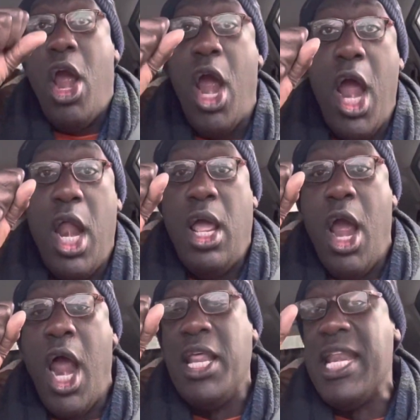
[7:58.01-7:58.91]

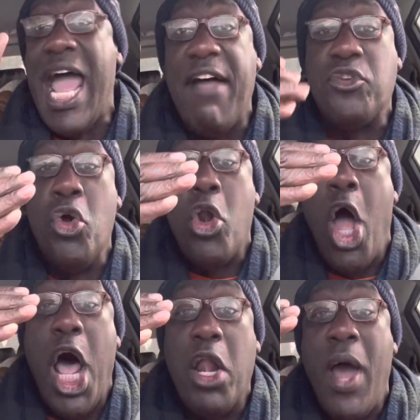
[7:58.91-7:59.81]
early in the afternoon,
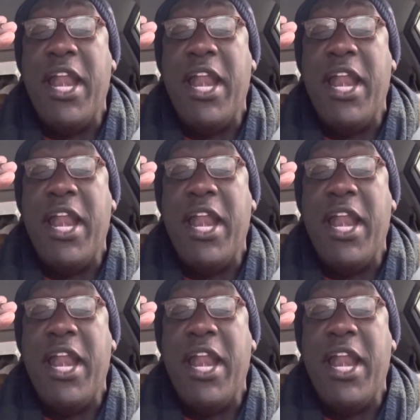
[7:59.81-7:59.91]
all the way